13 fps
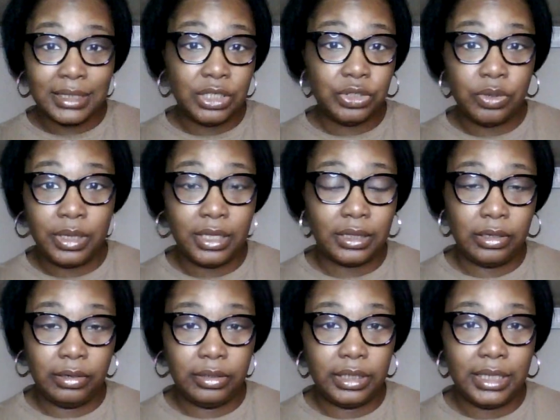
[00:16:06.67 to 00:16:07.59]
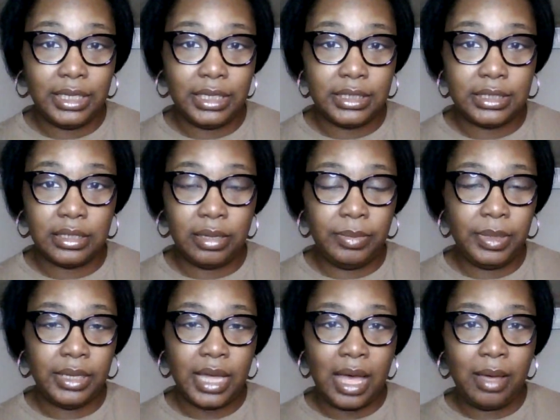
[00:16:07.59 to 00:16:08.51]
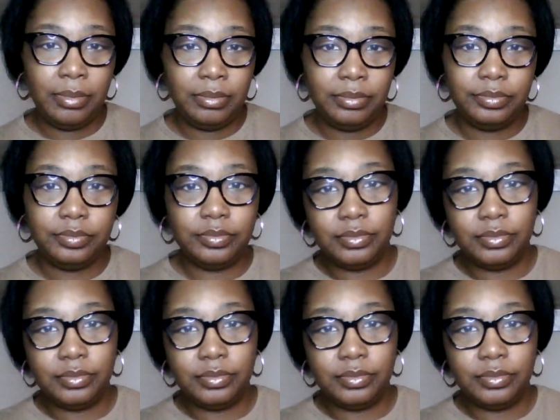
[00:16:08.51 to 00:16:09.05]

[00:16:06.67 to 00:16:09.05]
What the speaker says: enjoying it thoroughly? Because I mean, I'm